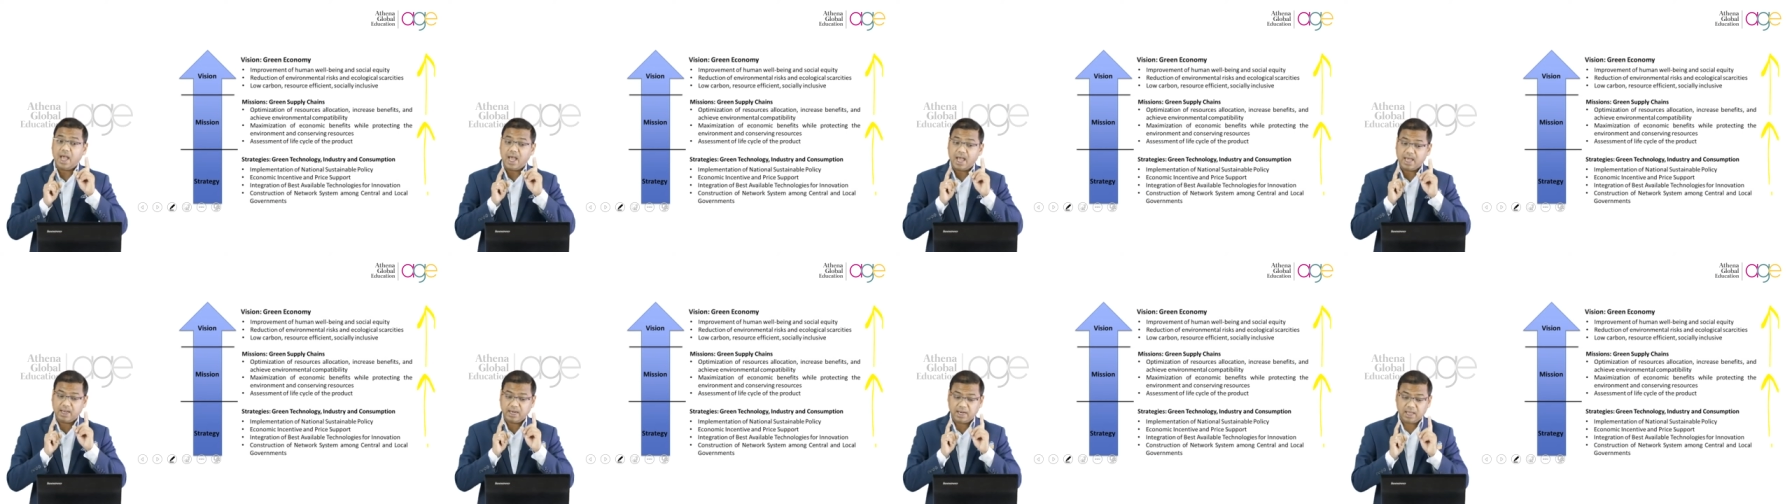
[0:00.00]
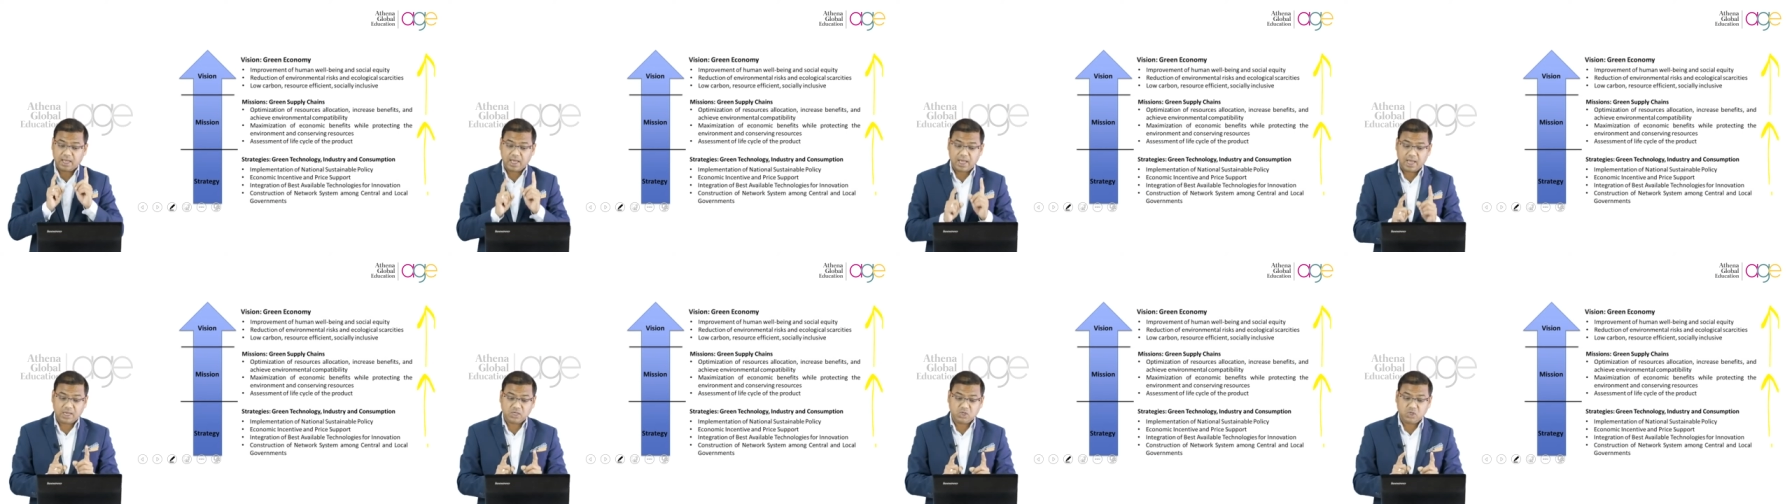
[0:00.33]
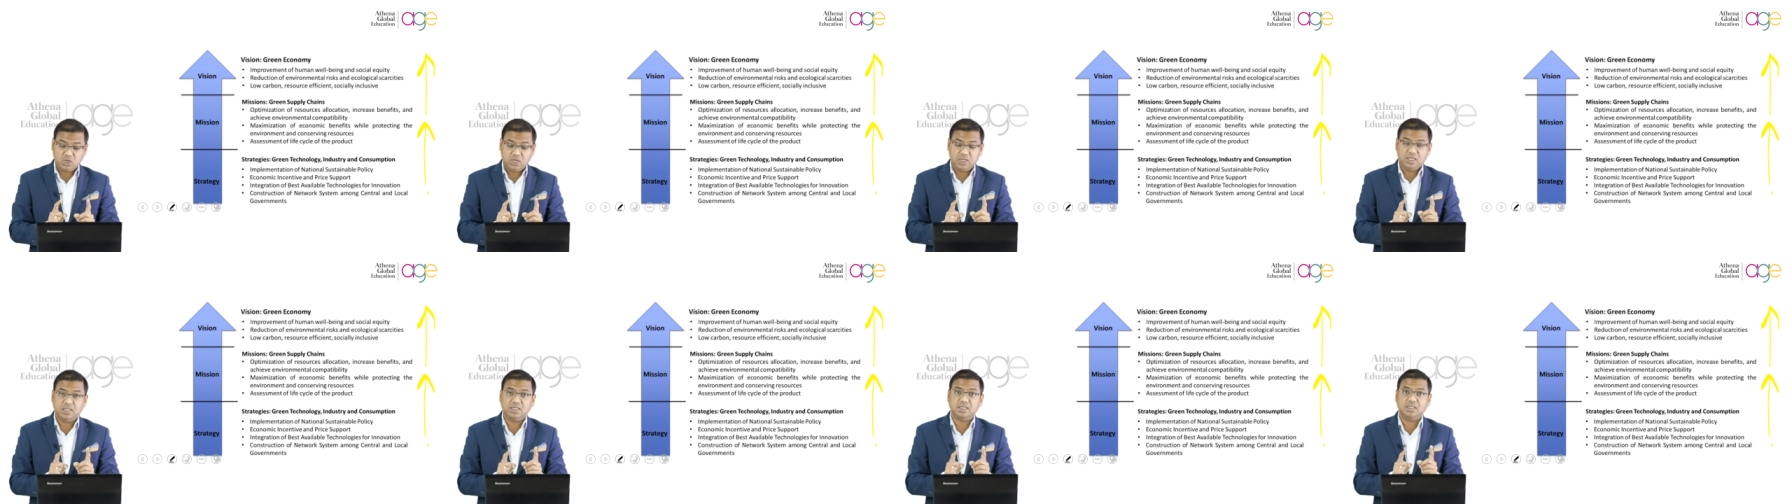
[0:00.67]
and
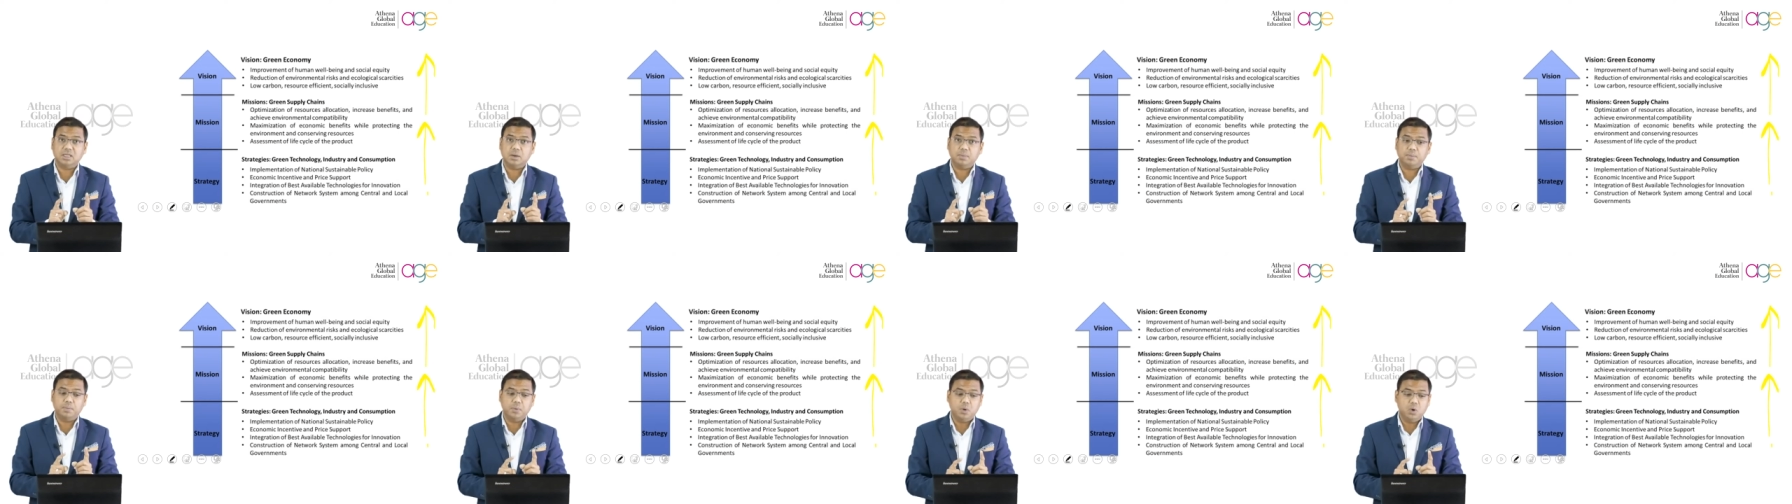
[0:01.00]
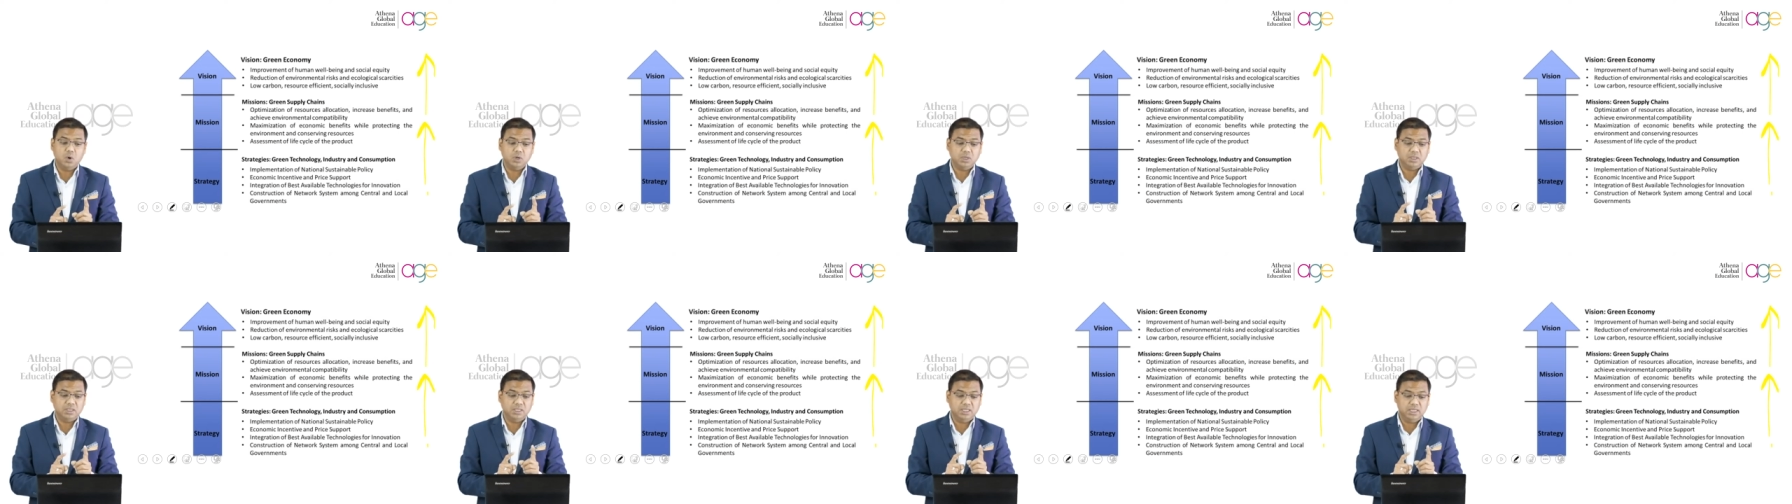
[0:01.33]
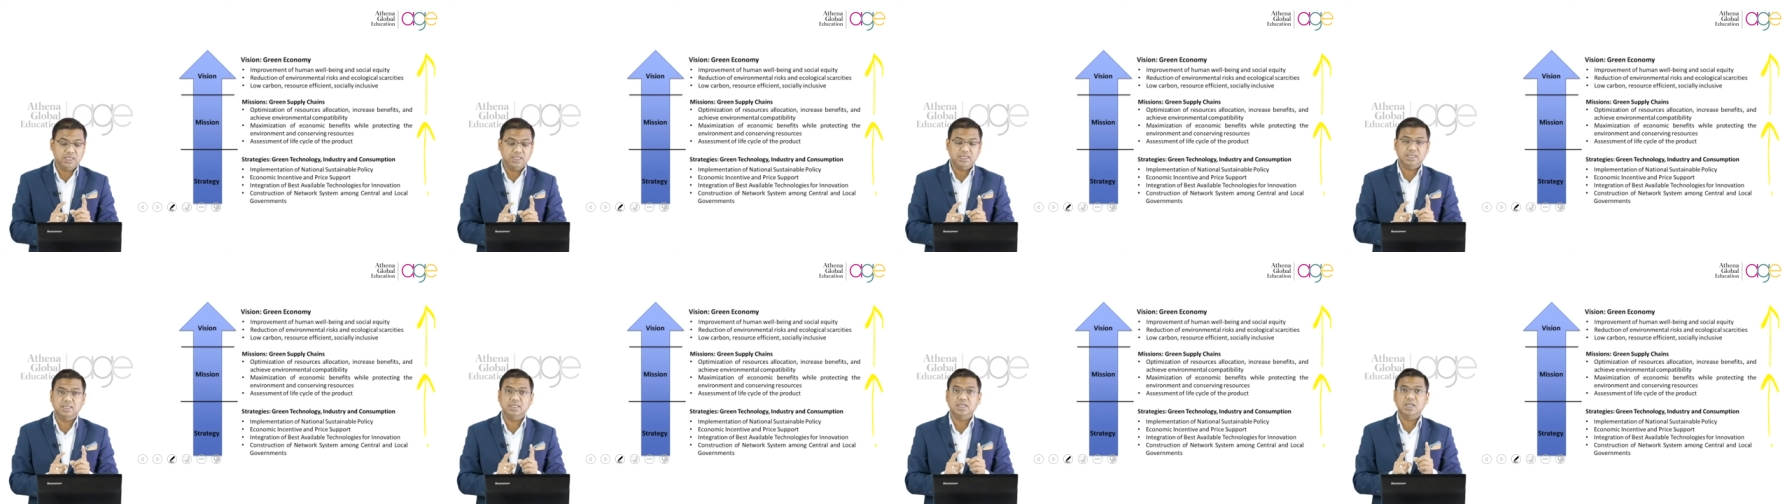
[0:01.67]
actually support
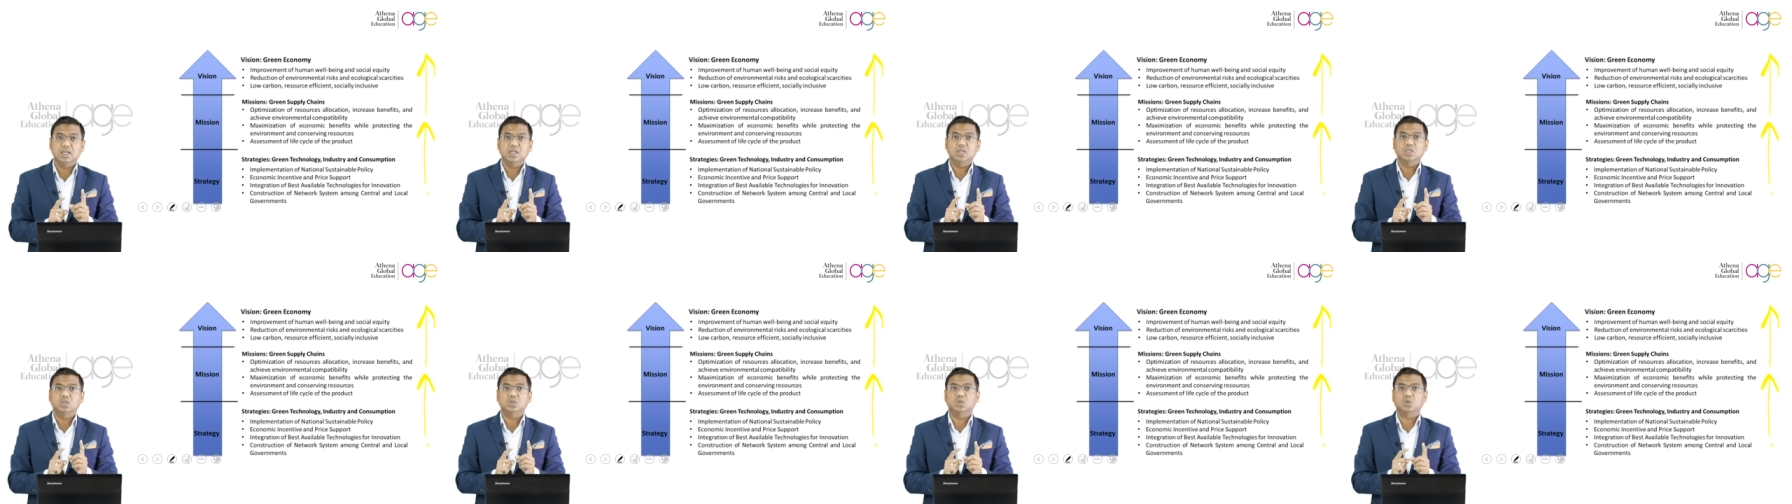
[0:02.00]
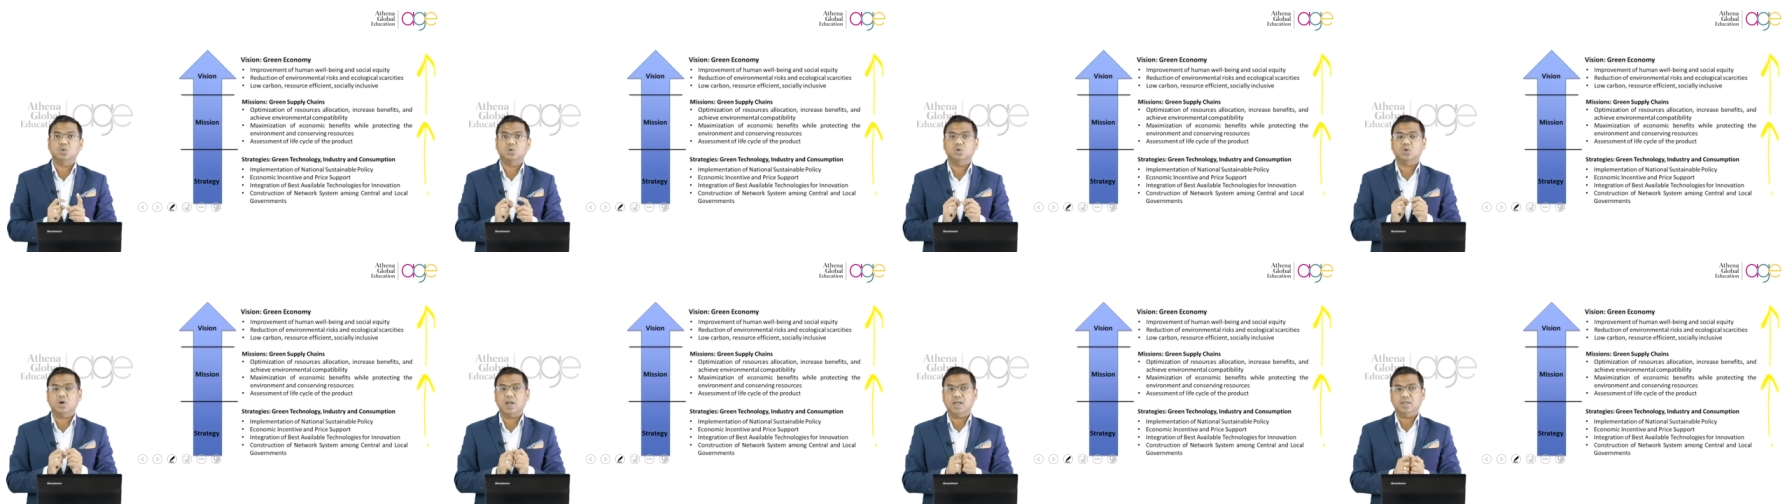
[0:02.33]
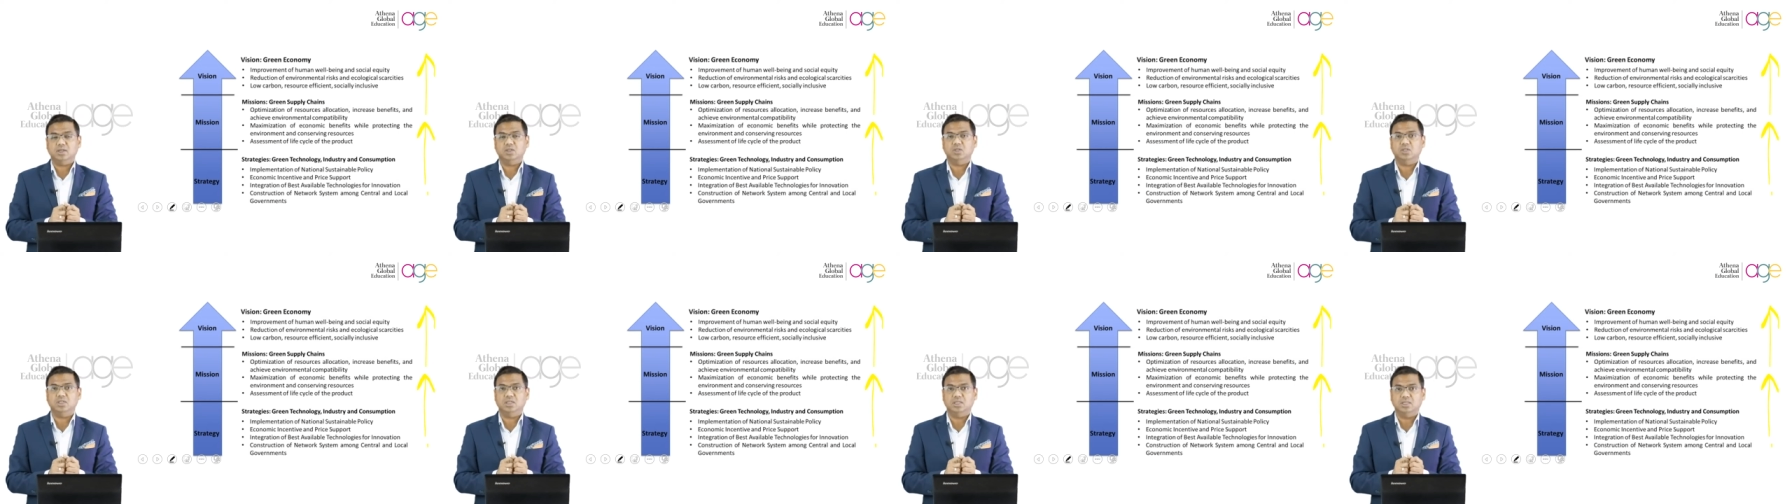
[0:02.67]
these
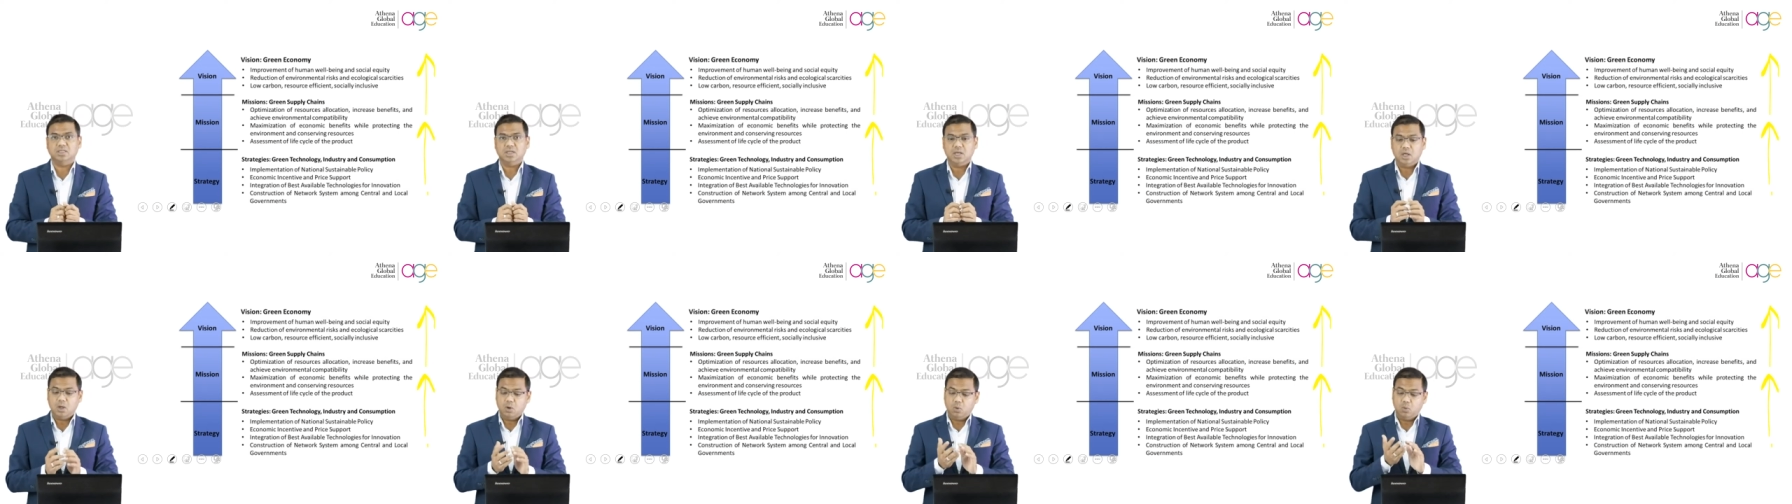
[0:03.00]
strategies,